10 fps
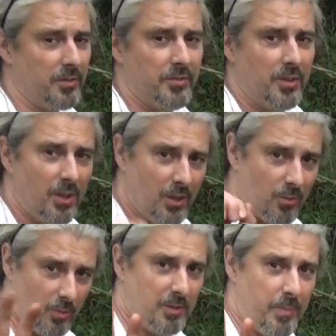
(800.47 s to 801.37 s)

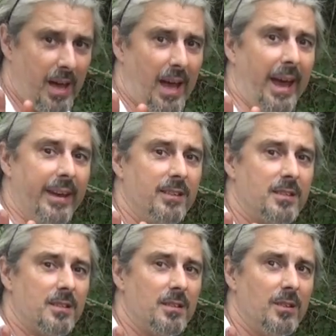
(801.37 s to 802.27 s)
off with bare
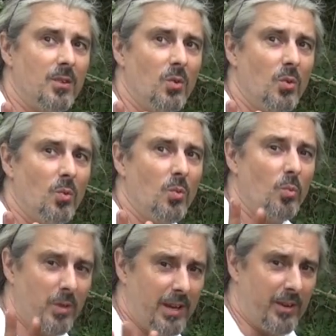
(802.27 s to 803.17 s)
hands
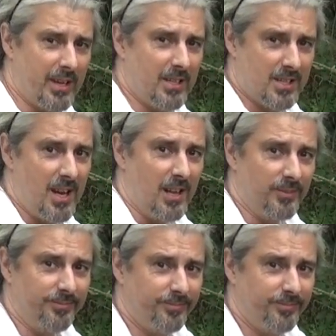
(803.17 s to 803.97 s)
without getting stung.